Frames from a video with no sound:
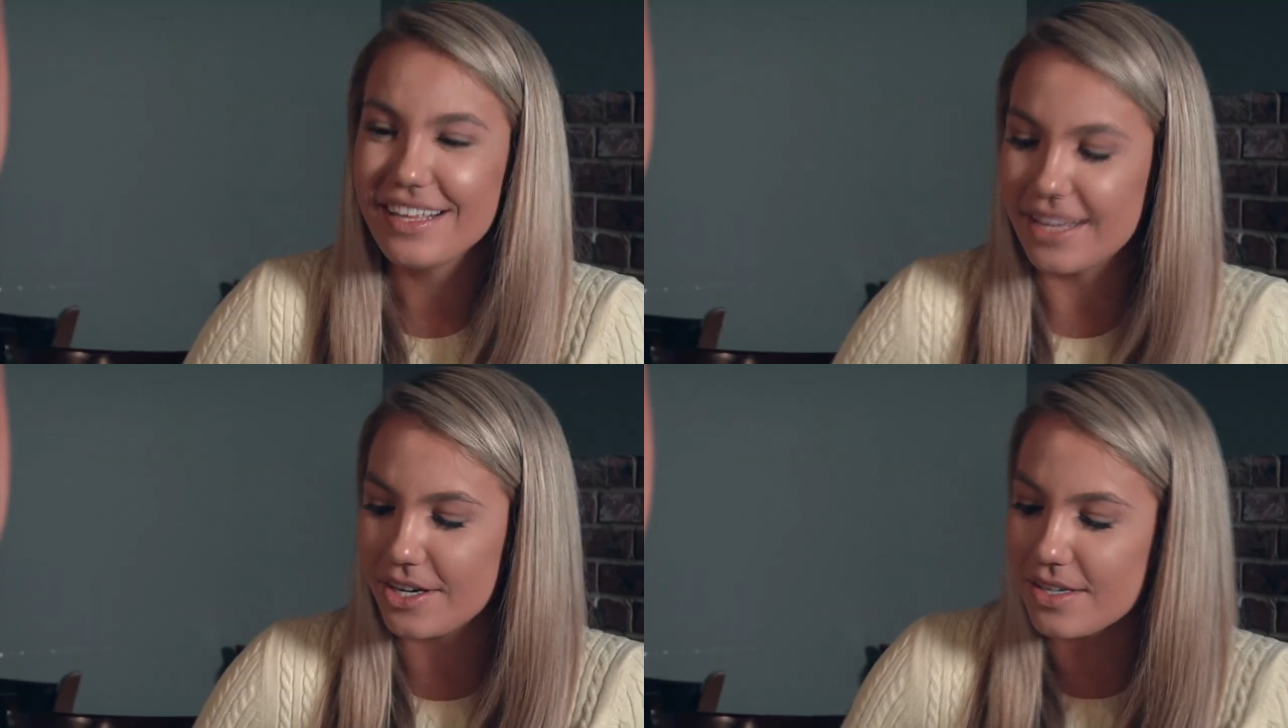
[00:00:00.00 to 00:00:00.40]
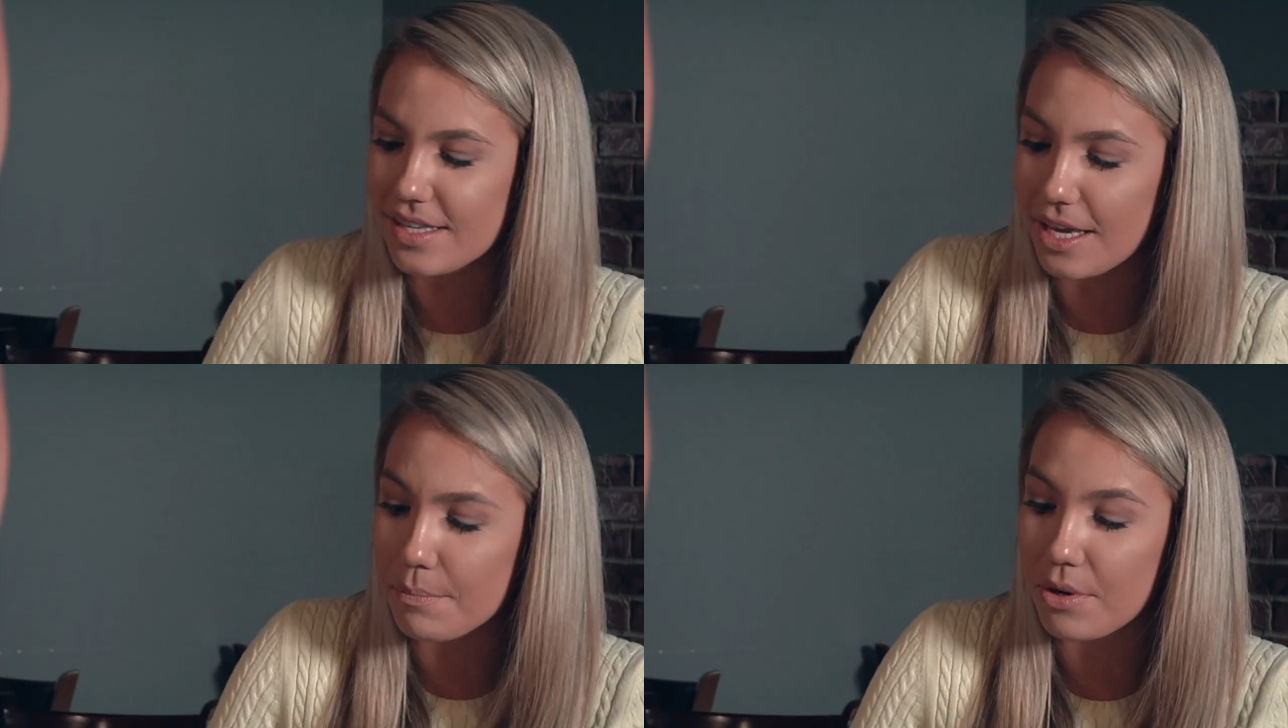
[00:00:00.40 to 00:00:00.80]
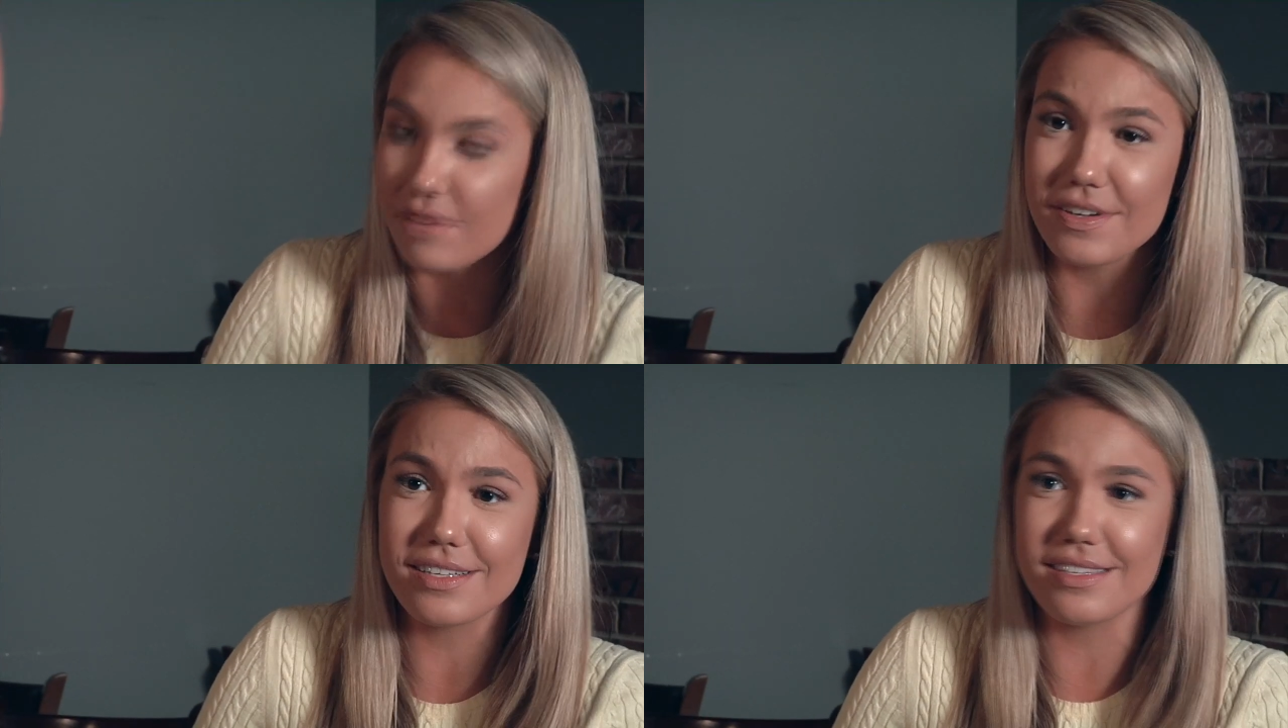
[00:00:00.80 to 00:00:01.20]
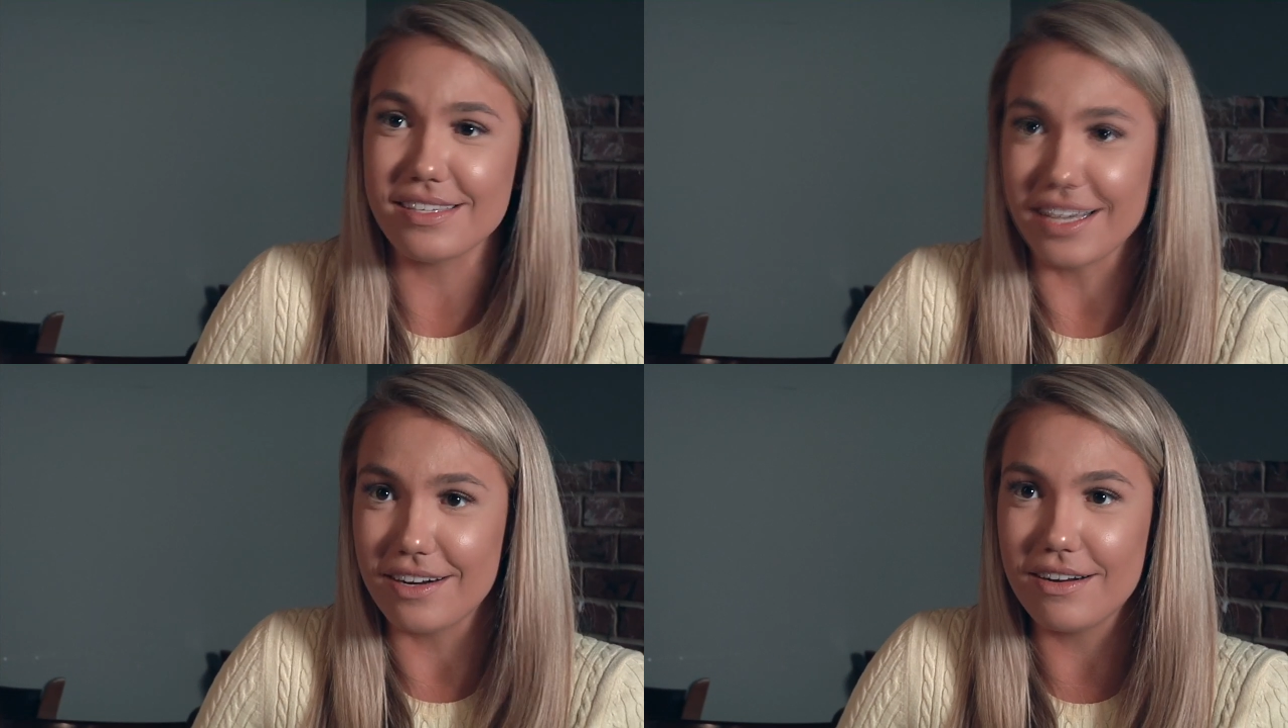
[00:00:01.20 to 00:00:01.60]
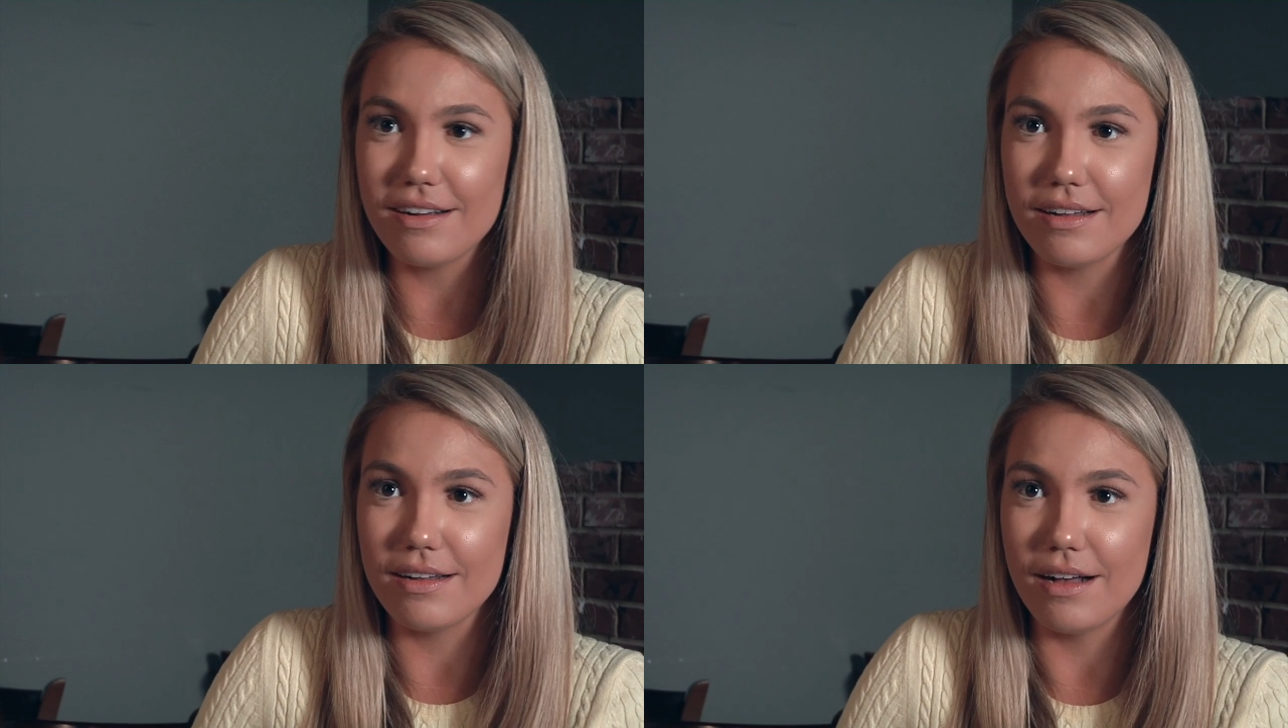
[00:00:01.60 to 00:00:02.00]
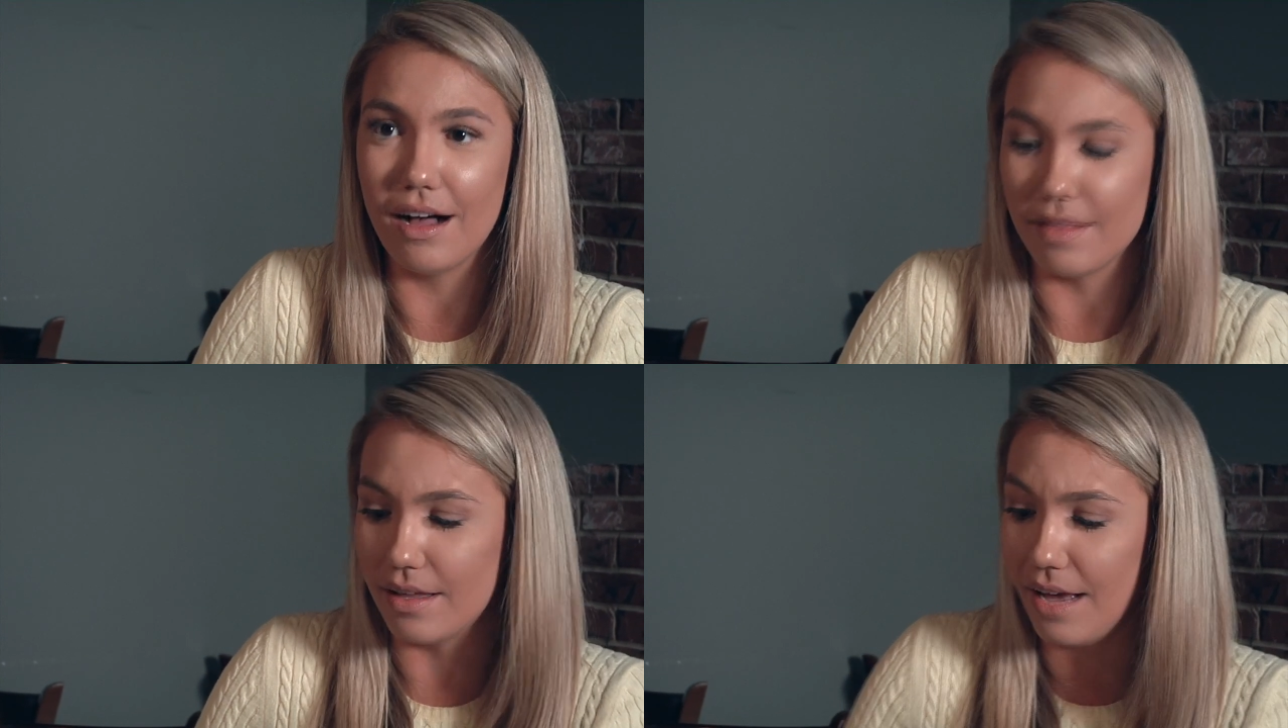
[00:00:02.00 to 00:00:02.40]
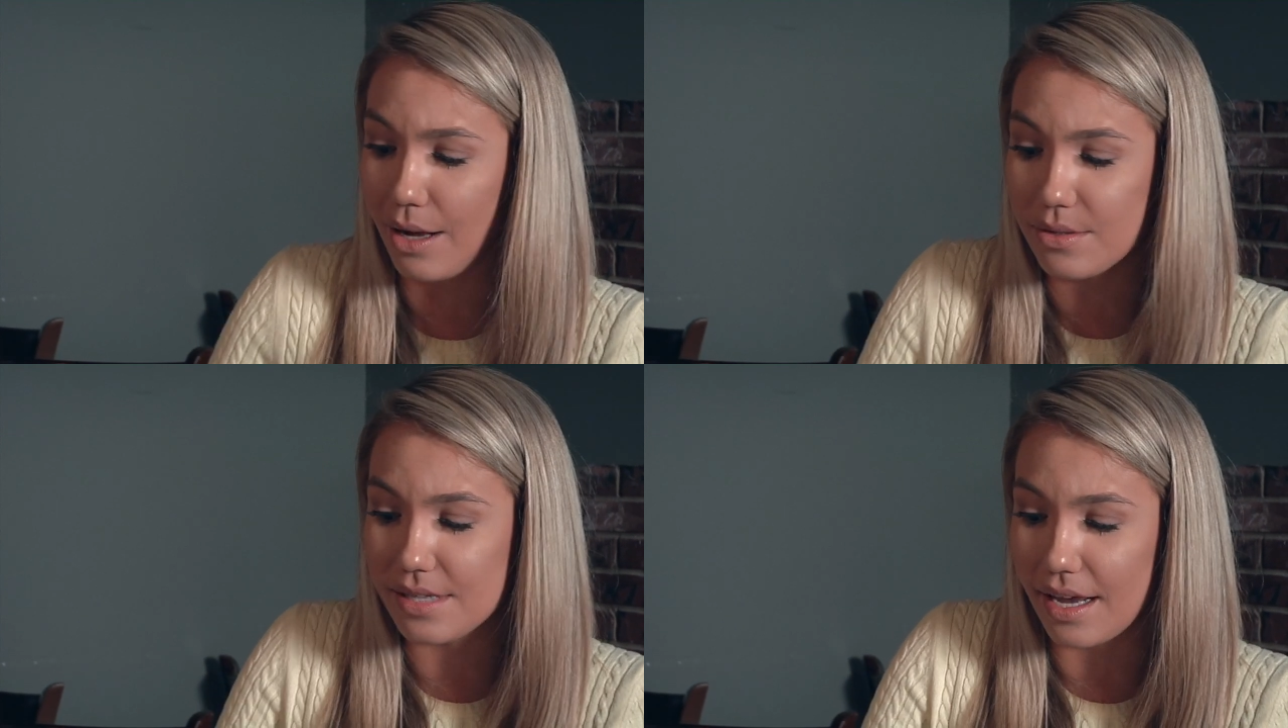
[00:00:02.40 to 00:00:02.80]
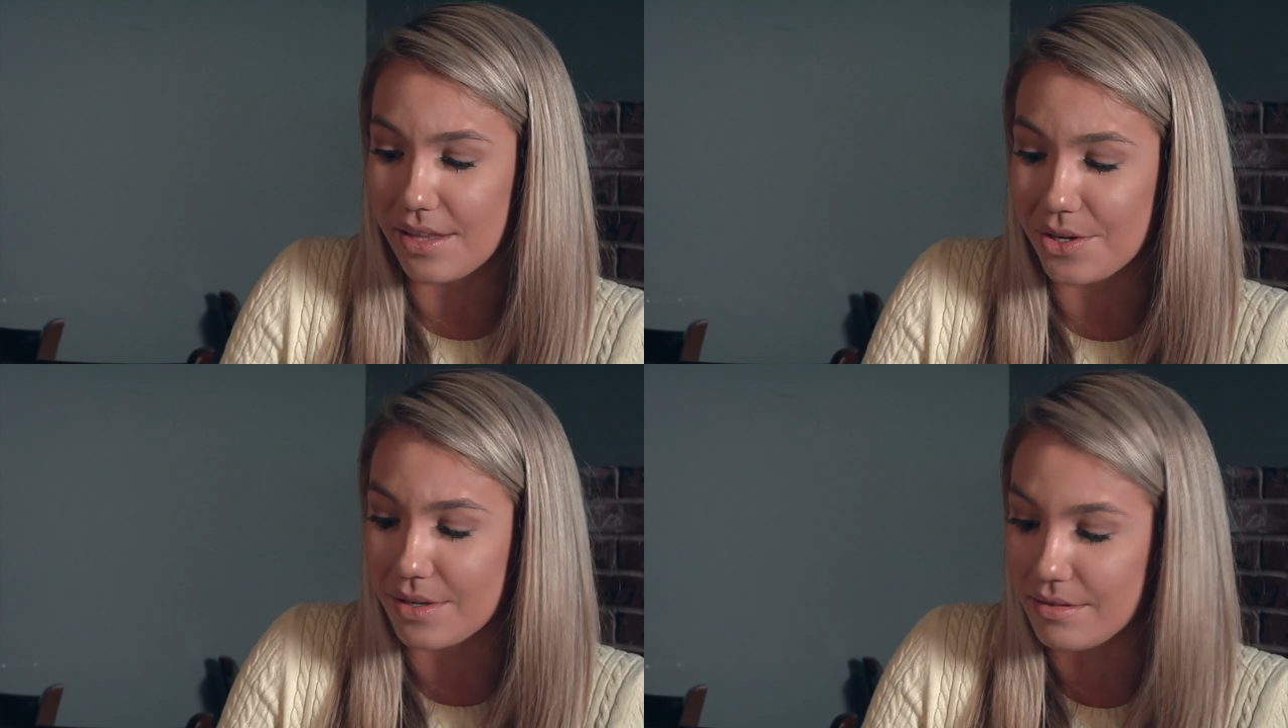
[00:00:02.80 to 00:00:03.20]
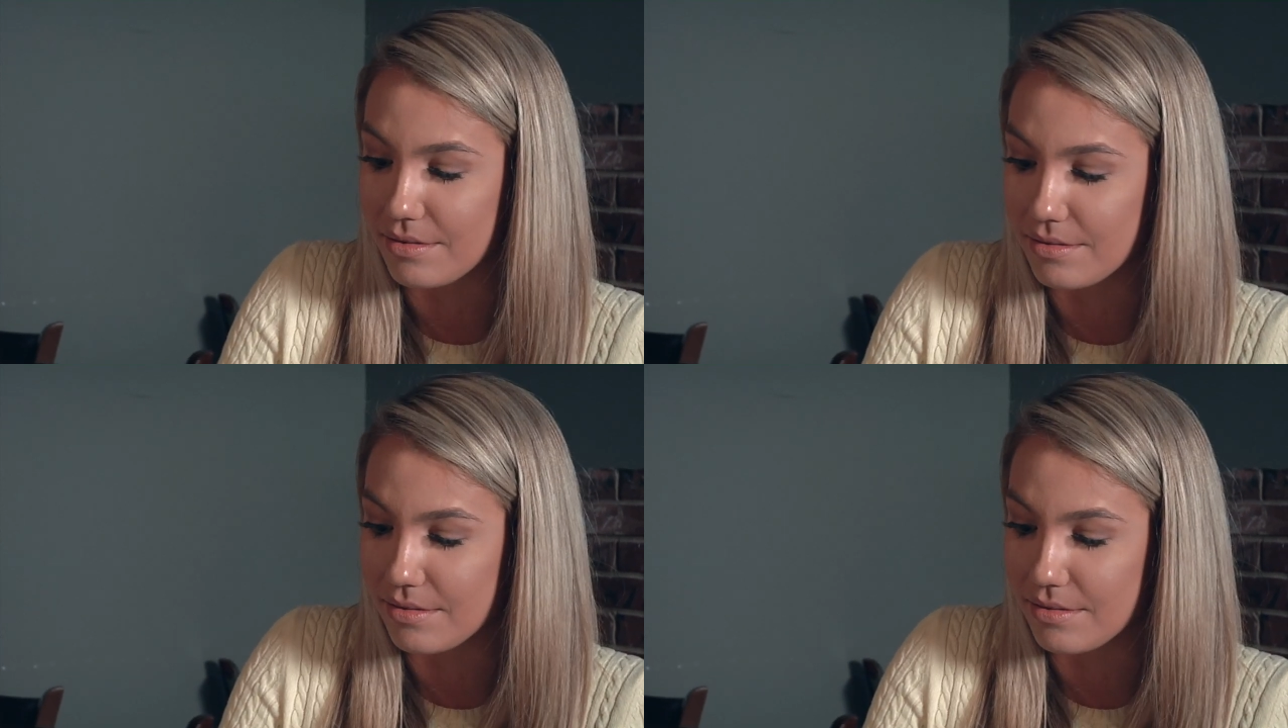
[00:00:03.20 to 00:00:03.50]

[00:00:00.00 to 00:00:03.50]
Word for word: There is a perfect sear on the outside that you can